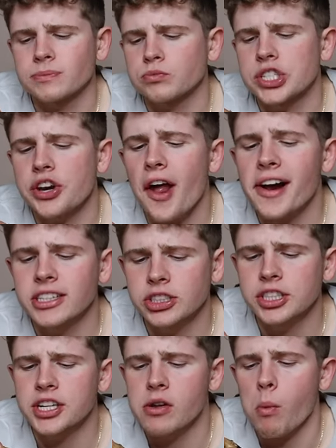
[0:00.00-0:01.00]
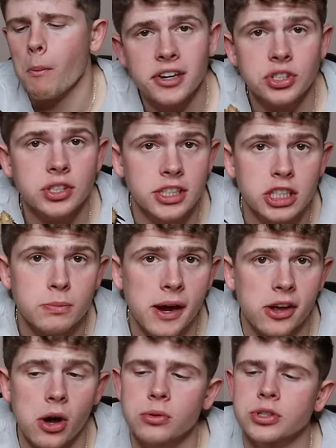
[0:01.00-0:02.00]
Teriyaki chicken, honestly, is my
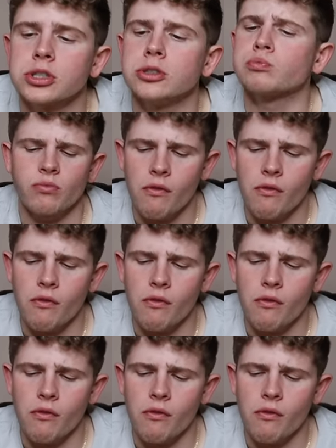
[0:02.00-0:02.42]
go-to.